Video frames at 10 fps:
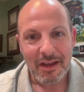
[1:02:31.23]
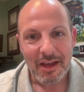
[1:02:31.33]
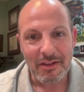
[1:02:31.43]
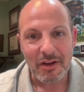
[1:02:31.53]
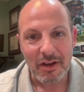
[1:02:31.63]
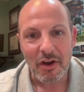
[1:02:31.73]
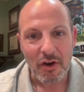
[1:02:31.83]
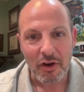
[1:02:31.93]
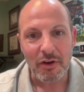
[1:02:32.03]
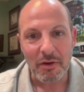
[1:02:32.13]
And they're going to
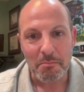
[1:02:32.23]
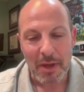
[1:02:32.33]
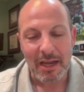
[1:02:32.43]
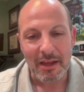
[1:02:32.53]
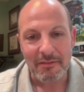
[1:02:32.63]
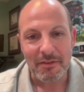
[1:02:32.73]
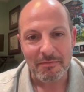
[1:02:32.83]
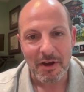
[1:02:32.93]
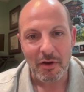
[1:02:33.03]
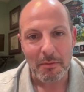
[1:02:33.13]
hurt many of the
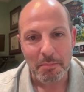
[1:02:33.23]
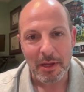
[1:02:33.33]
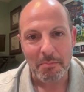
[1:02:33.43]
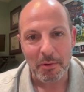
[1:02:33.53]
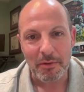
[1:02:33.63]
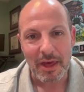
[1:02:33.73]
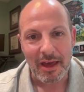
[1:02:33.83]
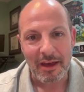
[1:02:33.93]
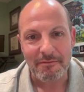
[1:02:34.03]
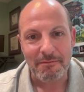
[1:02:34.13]
very people
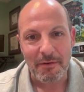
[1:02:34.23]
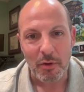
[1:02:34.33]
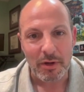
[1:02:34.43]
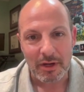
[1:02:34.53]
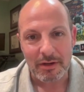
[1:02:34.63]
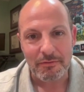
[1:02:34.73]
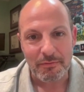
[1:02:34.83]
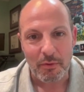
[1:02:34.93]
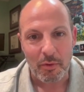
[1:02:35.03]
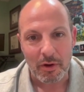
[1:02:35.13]
that have voted
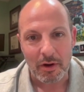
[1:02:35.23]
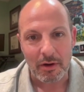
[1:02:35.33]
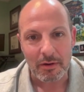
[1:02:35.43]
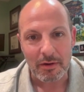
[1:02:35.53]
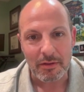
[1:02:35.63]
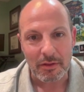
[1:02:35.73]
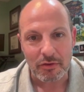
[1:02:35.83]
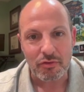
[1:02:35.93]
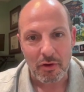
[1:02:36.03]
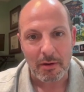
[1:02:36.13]
for the
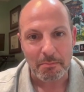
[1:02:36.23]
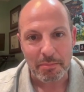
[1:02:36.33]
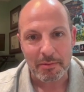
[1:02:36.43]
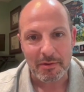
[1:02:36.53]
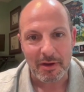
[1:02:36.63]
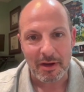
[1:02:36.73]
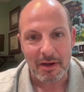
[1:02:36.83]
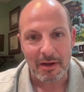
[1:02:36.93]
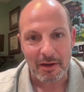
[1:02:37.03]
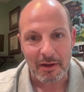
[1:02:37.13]
Trump
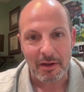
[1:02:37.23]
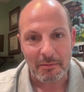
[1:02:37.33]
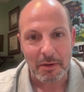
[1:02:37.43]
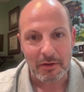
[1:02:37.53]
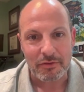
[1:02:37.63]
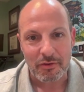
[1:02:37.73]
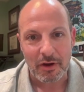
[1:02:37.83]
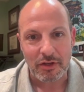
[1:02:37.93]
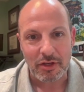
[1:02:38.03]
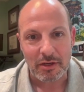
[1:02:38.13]

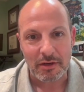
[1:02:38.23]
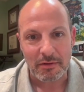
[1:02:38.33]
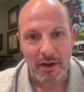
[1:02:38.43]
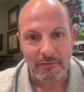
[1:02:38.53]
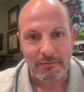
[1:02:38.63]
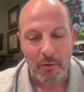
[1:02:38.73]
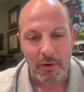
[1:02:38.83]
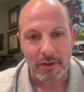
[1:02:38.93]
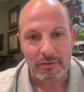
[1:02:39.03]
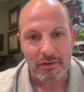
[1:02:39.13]
administration and
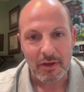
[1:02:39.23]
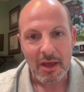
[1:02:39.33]
for this.